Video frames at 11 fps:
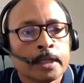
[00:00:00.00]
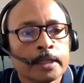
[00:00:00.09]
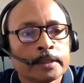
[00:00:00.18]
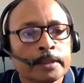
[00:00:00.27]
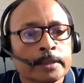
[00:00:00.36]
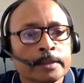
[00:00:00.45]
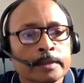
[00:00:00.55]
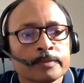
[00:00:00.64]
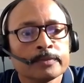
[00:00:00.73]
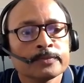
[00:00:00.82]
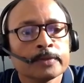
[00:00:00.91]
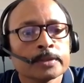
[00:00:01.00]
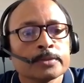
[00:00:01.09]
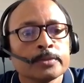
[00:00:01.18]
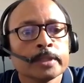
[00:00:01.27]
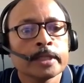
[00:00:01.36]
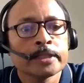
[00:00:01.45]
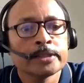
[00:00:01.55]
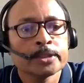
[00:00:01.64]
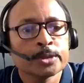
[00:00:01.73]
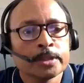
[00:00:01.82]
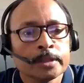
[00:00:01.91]
And then first we are
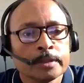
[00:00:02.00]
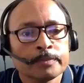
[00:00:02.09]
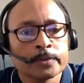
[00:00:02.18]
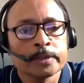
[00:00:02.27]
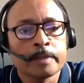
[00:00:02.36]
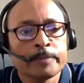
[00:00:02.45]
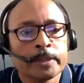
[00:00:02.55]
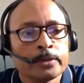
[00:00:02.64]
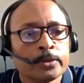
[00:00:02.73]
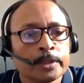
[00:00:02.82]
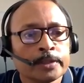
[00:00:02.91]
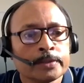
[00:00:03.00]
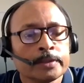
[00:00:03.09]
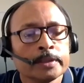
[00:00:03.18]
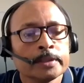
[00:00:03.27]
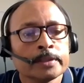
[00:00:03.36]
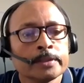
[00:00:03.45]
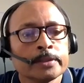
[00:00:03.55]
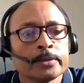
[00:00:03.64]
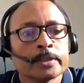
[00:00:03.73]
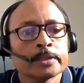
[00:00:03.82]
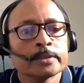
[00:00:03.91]
adjusting for the ambient noise here,
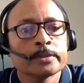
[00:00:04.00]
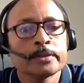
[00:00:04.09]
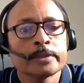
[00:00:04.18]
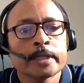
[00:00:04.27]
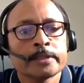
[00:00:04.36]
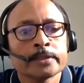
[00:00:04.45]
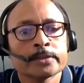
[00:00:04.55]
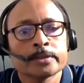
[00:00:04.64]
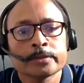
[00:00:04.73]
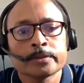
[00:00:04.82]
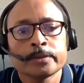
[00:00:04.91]
recognizer.adjust.